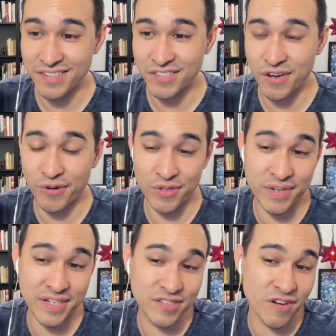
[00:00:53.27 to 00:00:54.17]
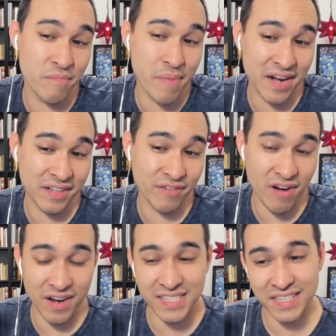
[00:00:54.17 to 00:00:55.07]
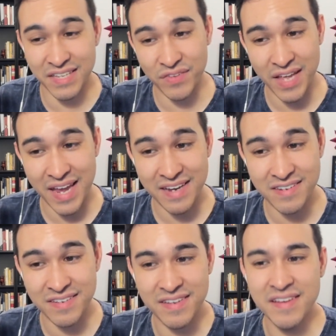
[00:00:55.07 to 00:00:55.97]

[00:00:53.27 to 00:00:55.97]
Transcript: so you can start battling rockets at level 8,